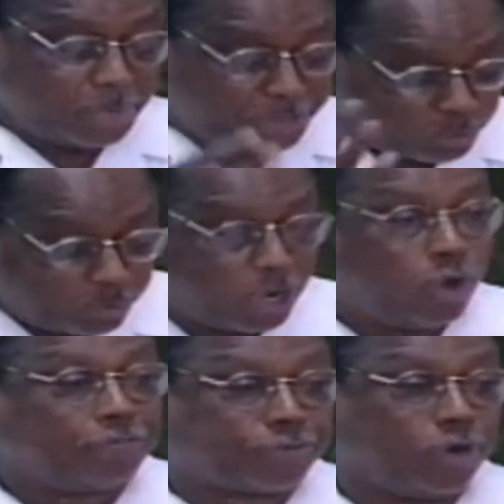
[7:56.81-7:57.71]
We do
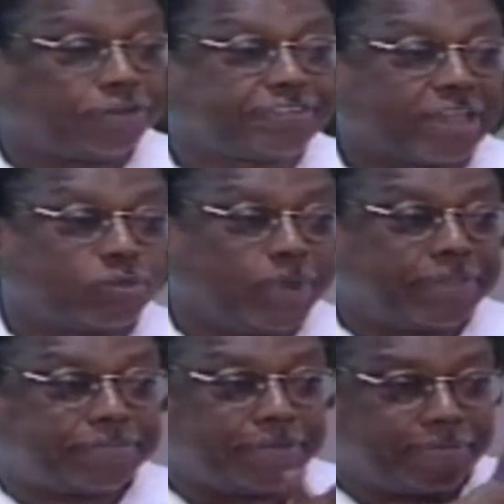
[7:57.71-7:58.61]
know, of course, that
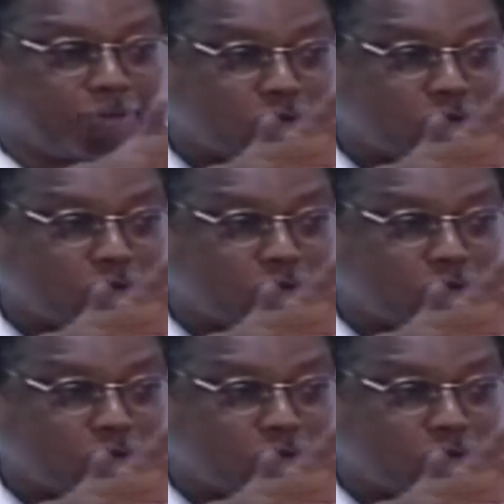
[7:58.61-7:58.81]
with the